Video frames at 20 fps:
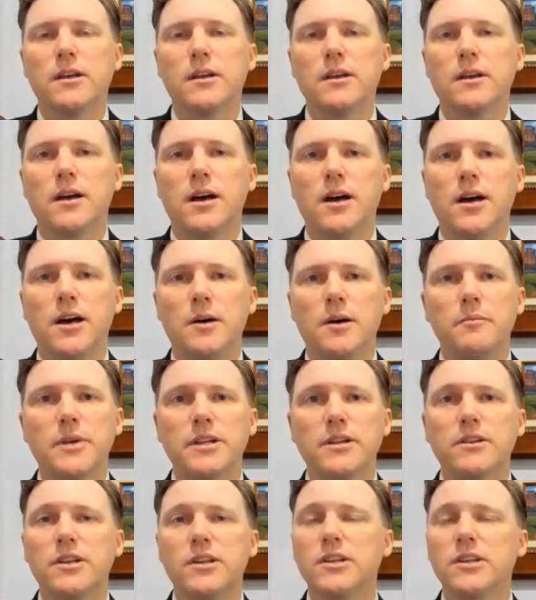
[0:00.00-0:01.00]
But
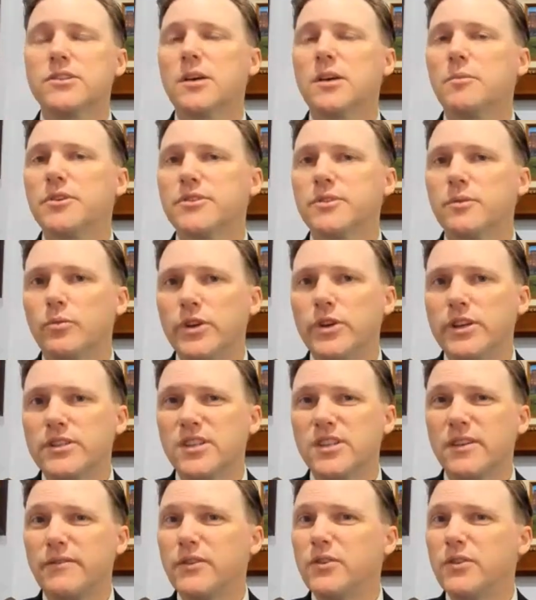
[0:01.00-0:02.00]
it does come with some risk
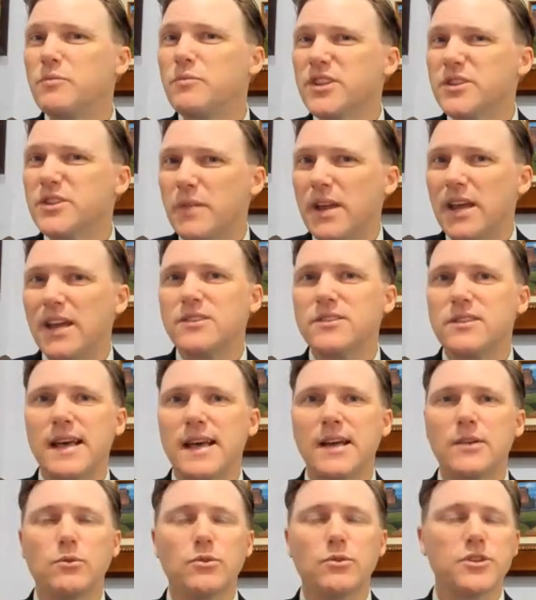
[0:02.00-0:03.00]
if you mismanage
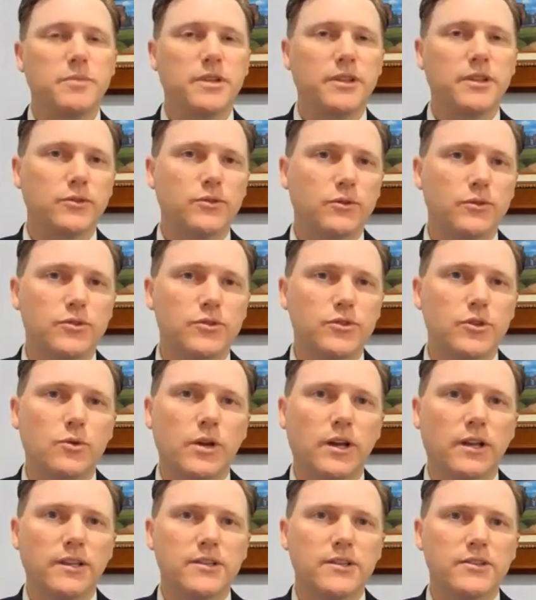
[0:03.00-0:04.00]
that or spend through it too
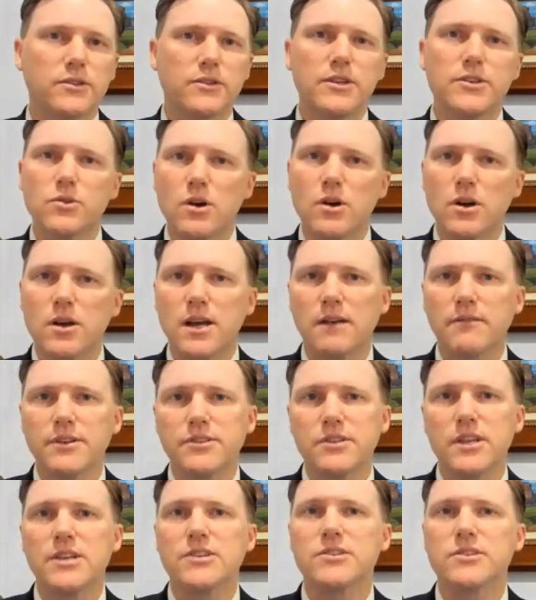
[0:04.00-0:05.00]
quickly. So these are all
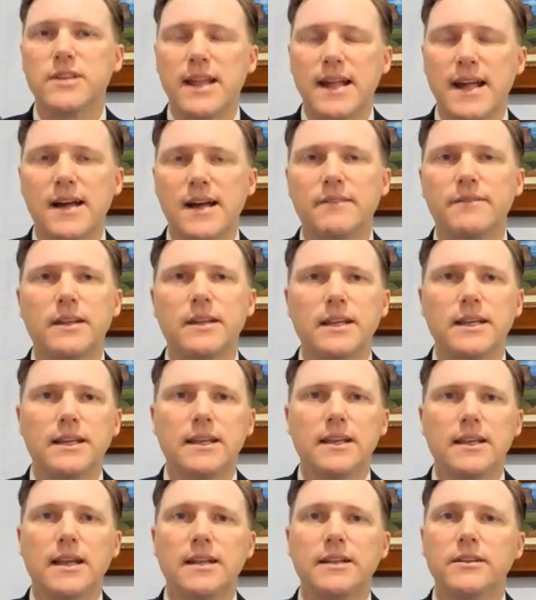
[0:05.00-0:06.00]
conversations to have,
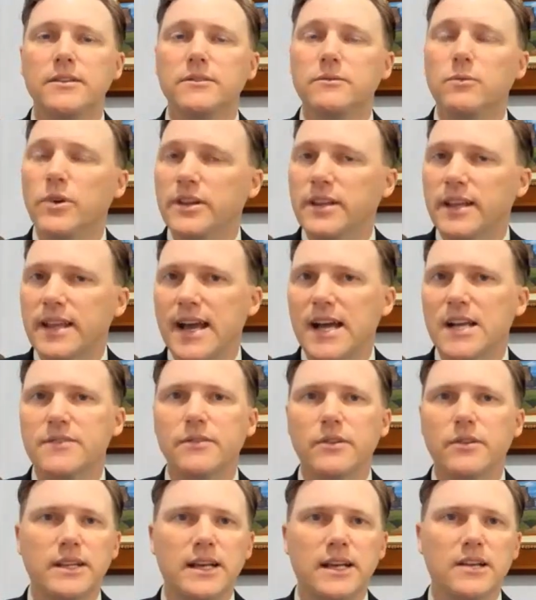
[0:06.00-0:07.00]
and running the cash
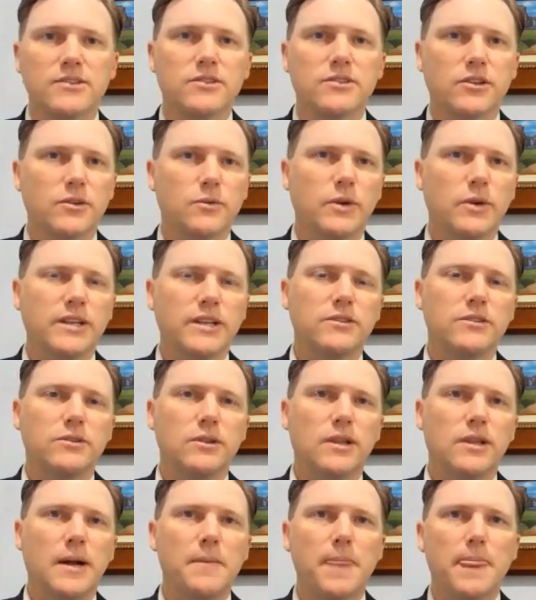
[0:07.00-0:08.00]
flow analysis is a good way to do
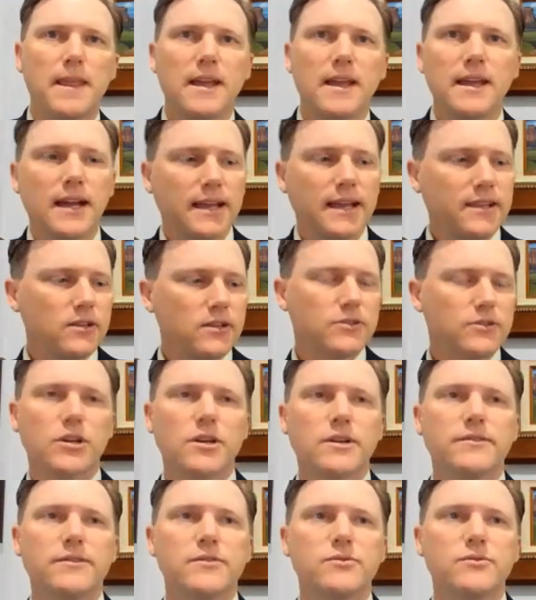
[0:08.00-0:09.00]
that. And the
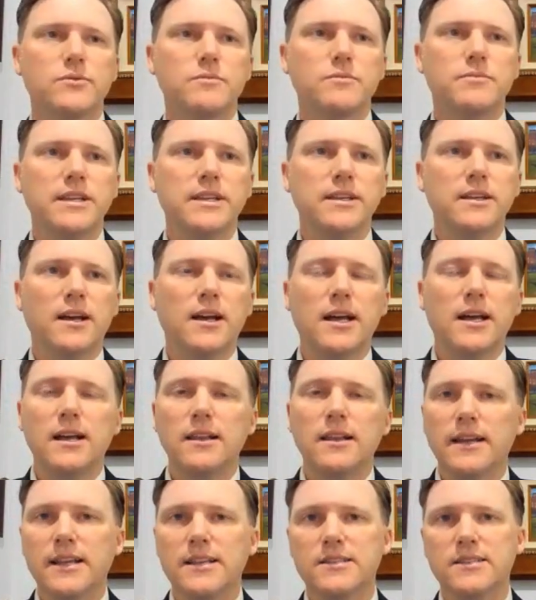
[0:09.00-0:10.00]
alternatives would be,
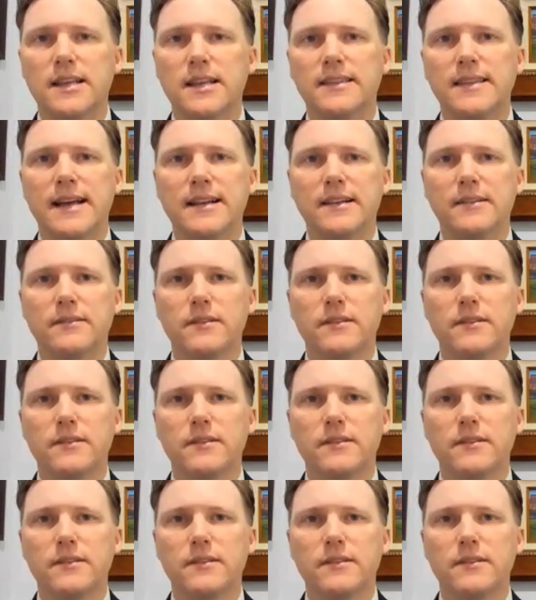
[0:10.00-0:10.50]
like I said, that